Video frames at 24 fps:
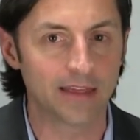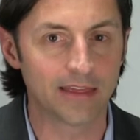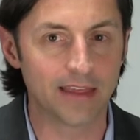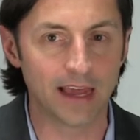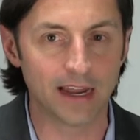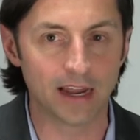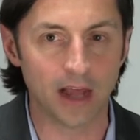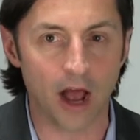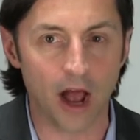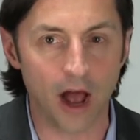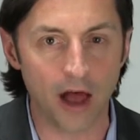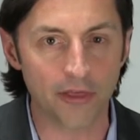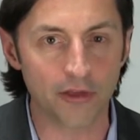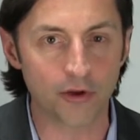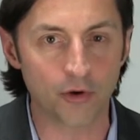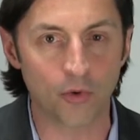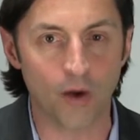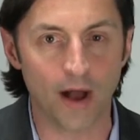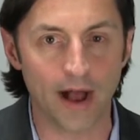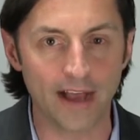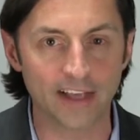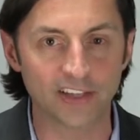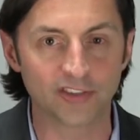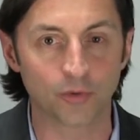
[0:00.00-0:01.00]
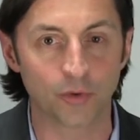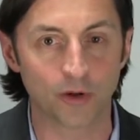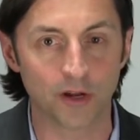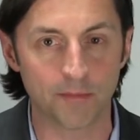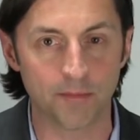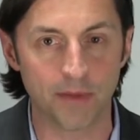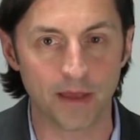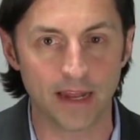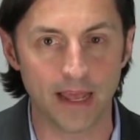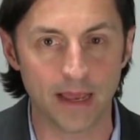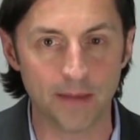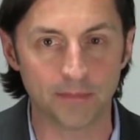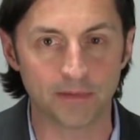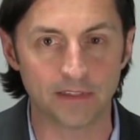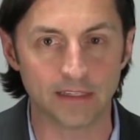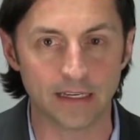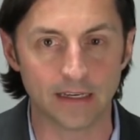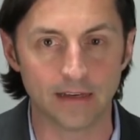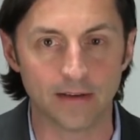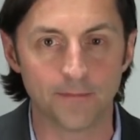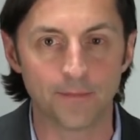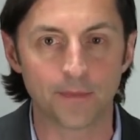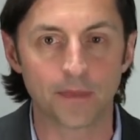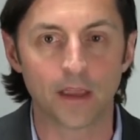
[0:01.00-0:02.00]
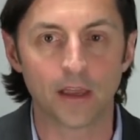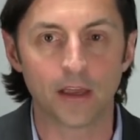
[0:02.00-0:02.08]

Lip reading: that otherwise would have been empty,